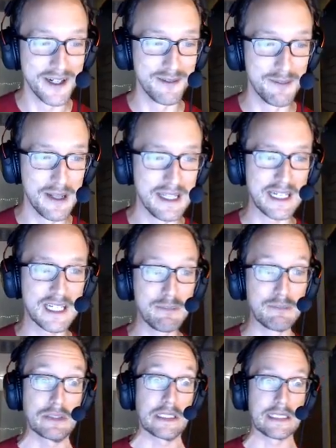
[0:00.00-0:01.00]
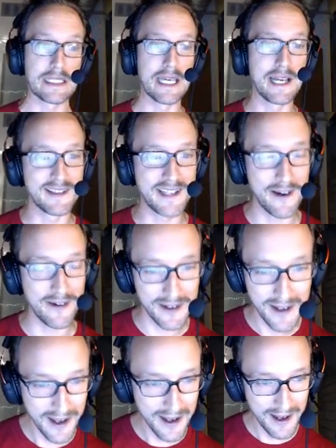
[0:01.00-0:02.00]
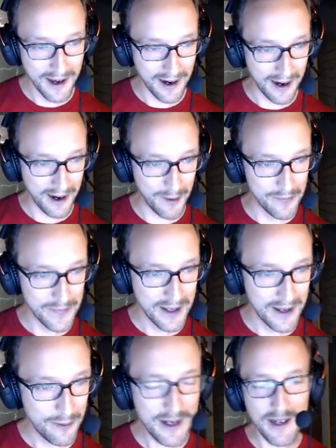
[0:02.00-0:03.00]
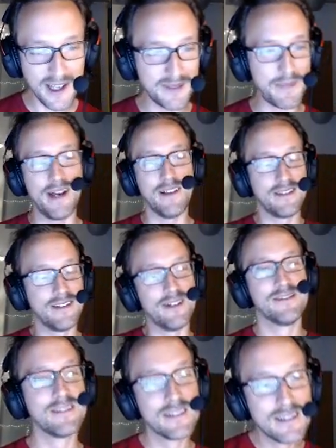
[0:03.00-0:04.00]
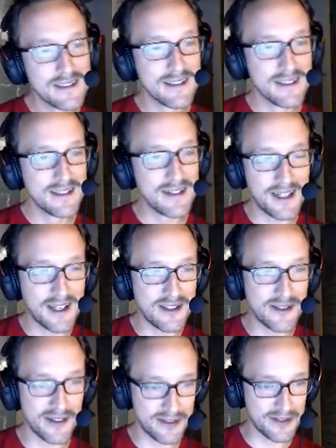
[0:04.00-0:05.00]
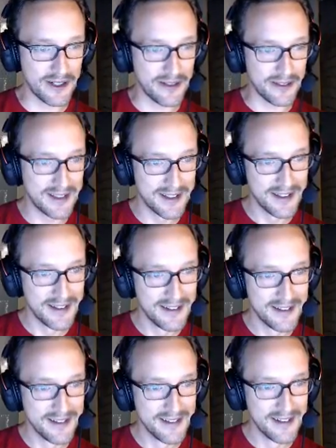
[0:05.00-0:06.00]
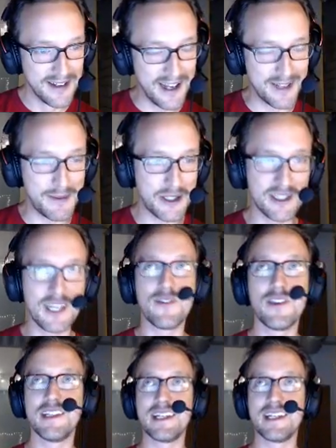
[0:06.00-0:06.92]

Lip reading: and like completely heads down in. What a nice palette though. What a nice choice of colors. Especially given that